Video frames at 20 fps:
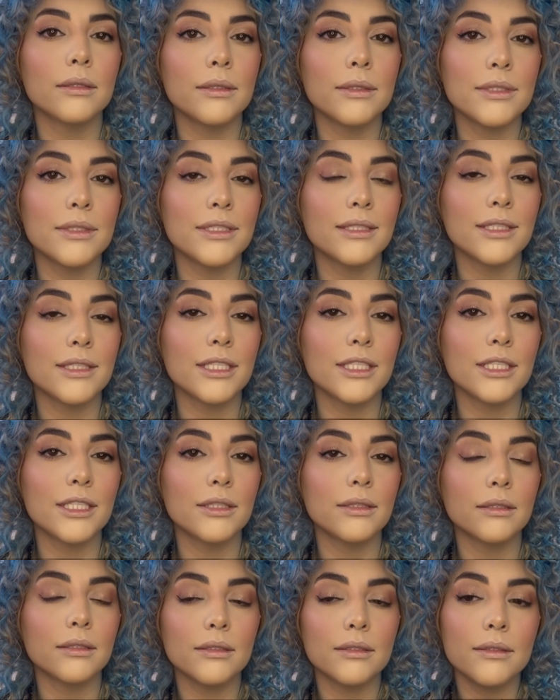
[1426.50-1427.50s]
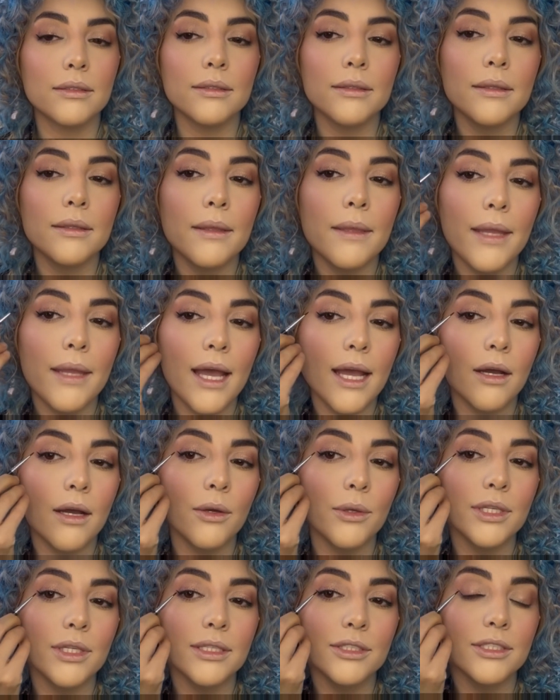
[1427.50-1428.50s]
See?
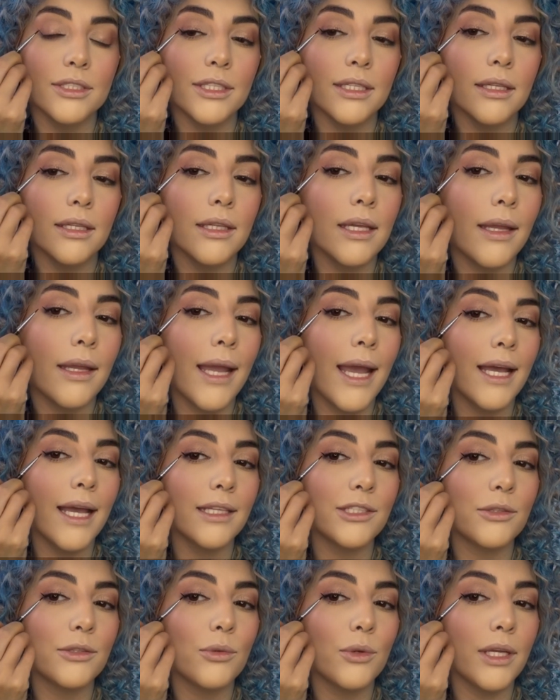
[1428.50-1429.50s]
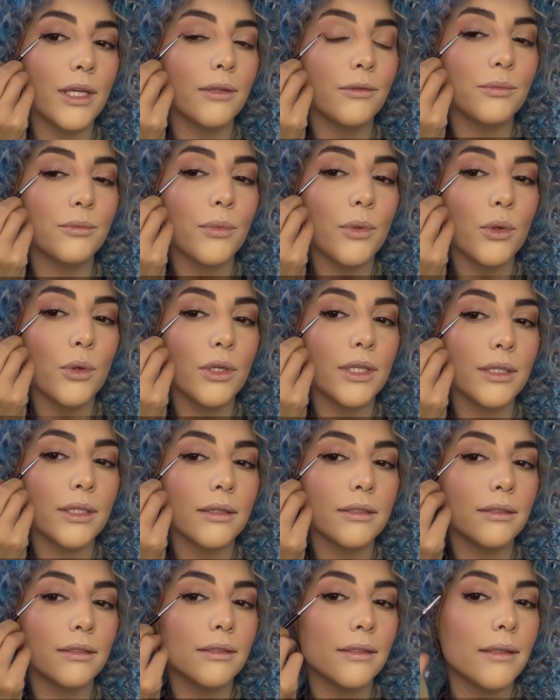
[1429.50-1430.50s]
Now consider the last wave point.
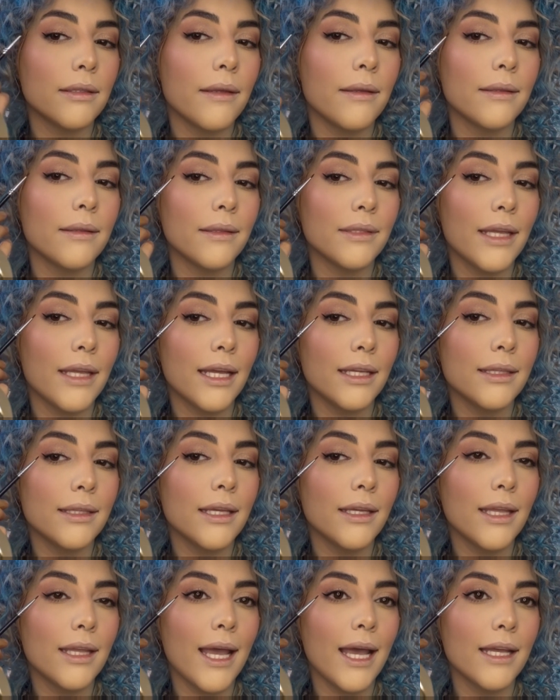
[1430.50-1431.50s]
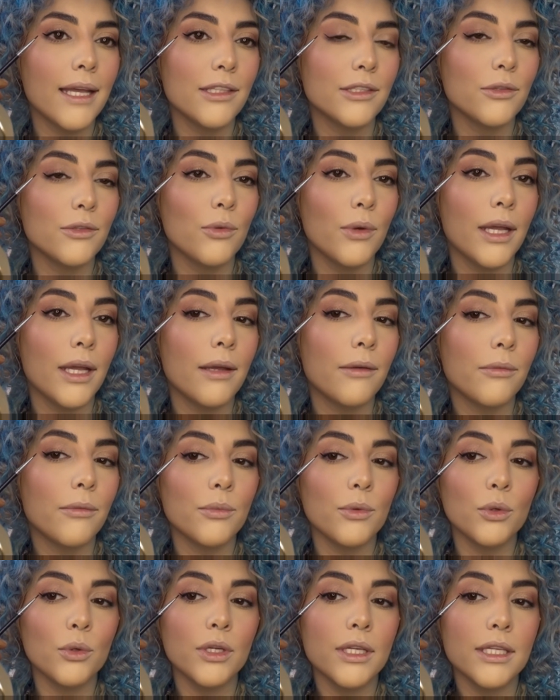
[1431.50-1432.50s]
Take the last wave
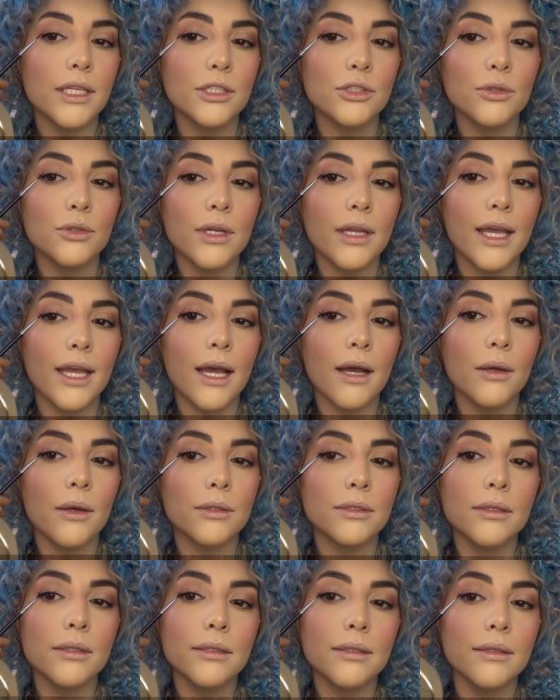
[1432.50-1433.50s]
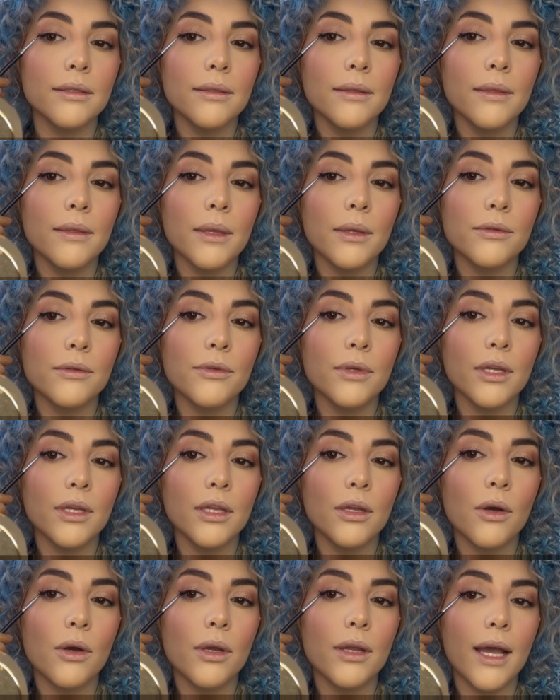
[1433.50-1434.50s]
point into account. A
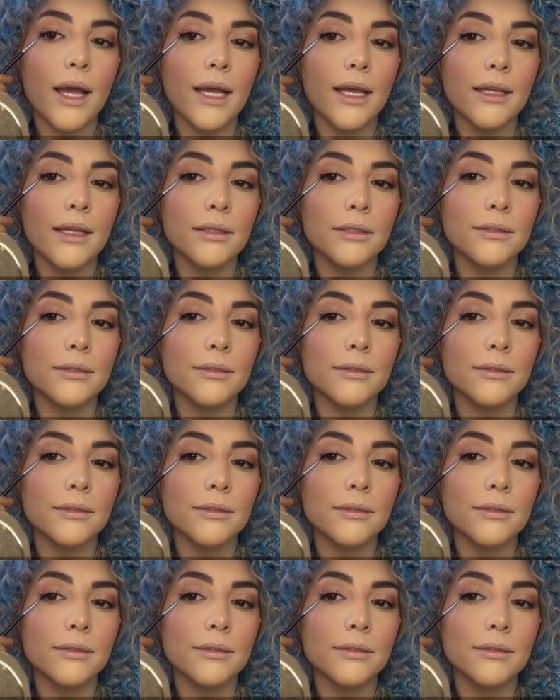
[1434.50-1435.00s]
vertical line.